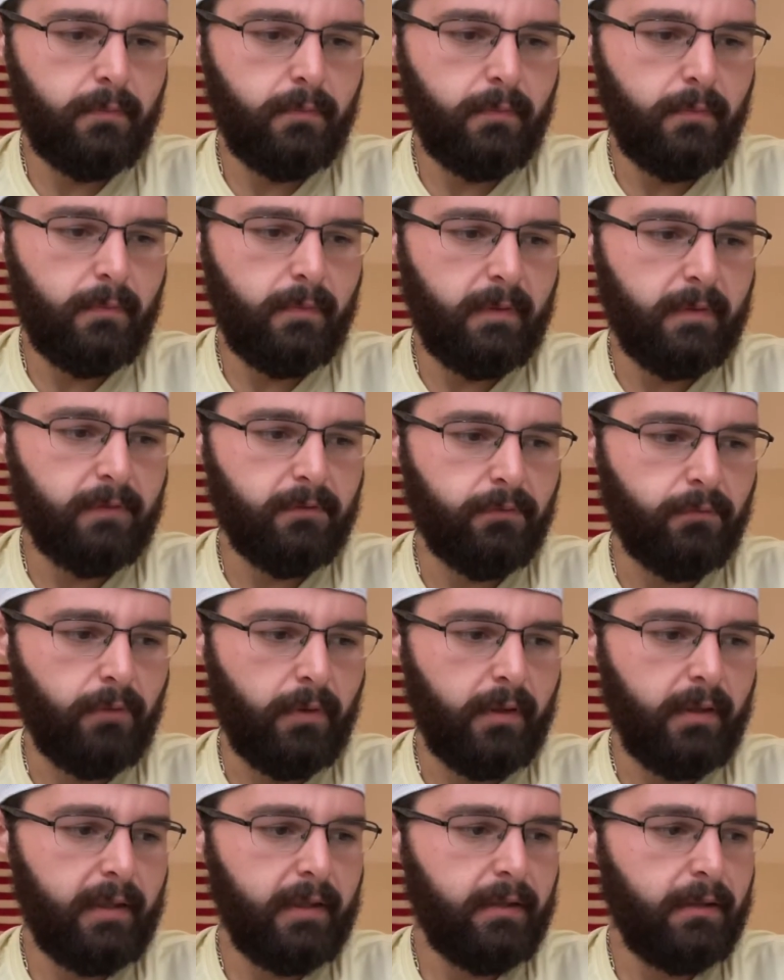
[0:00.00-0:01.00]
There's
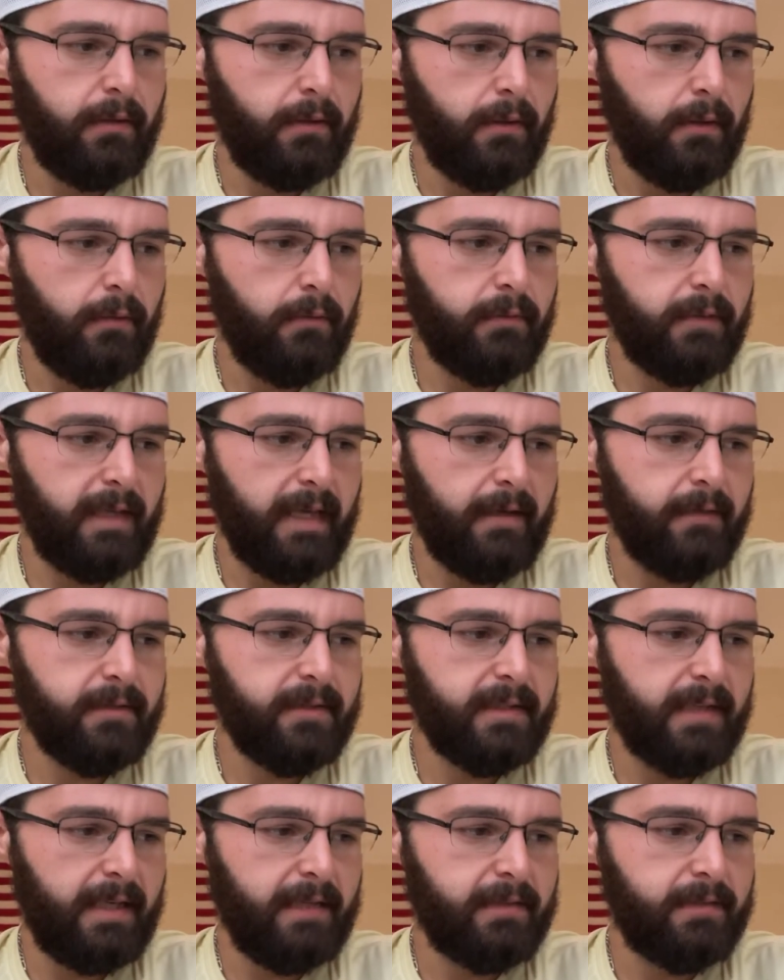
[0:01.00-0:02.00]
really no
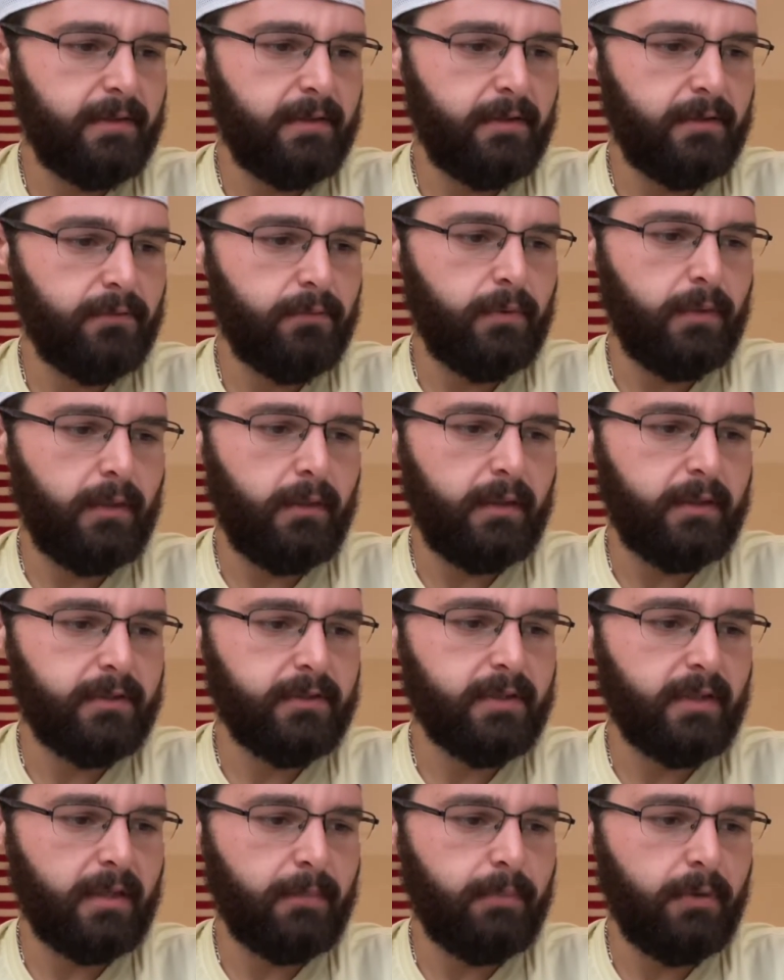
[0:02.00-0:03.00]
downside to this reel. I
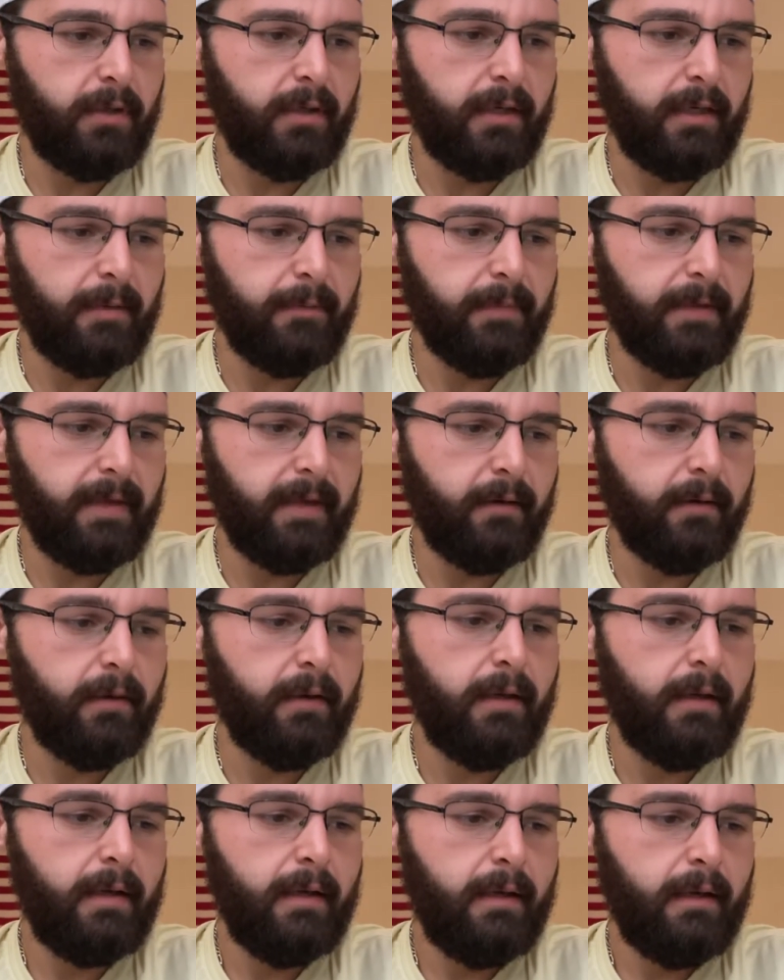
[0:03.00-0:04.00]
just got to put it up there.
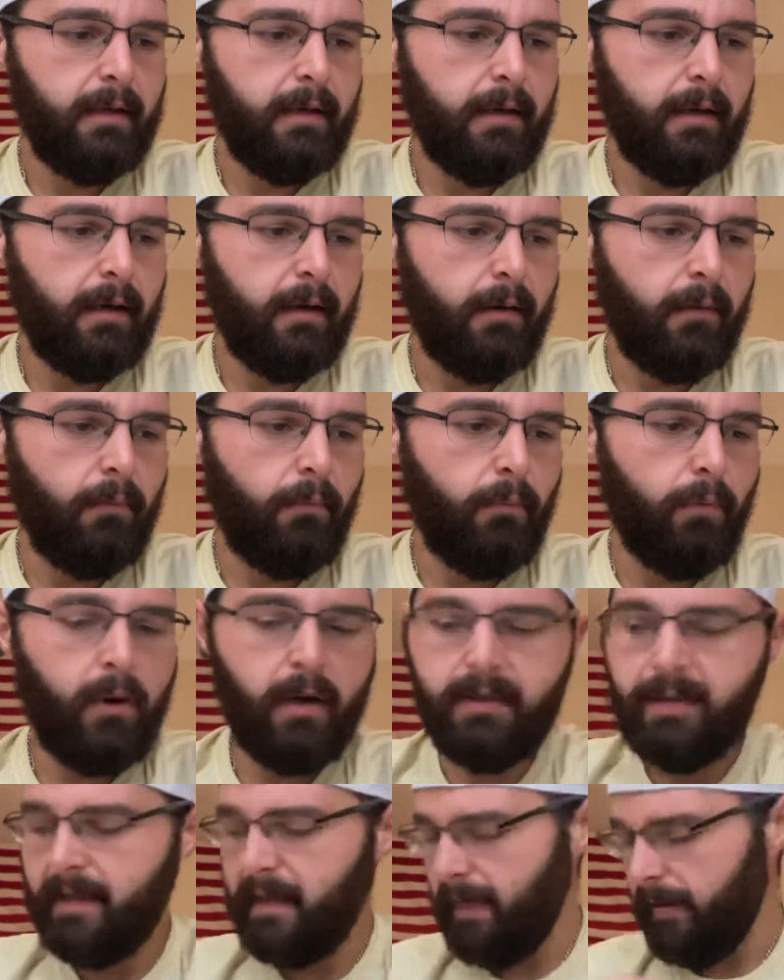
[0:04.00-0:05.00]

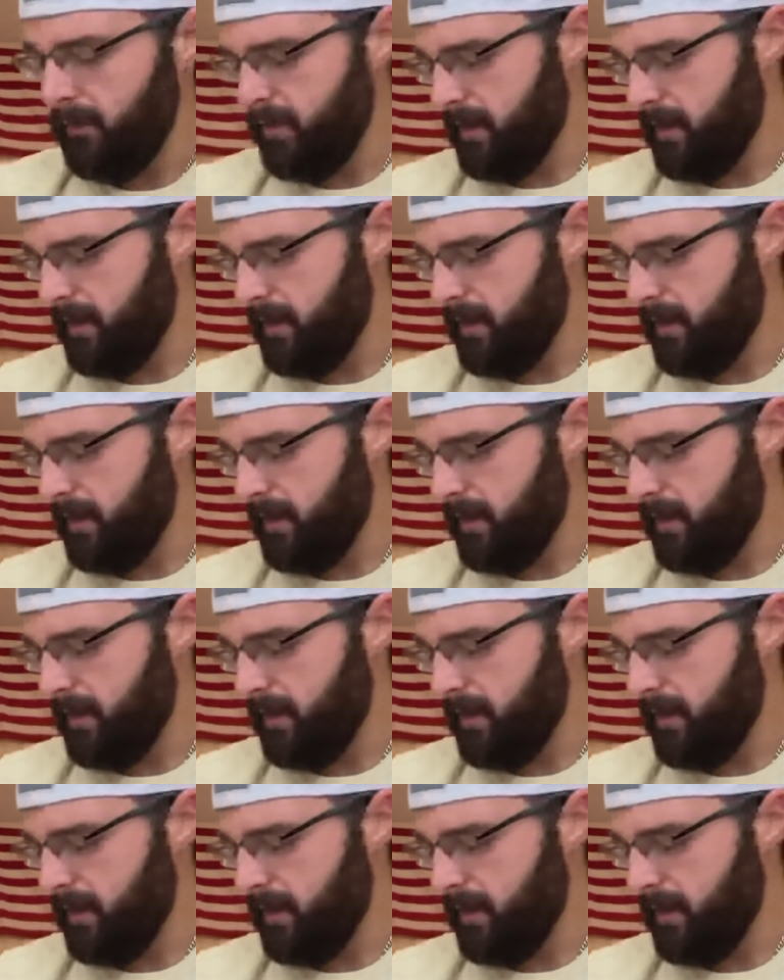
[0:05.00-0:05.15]
One that I would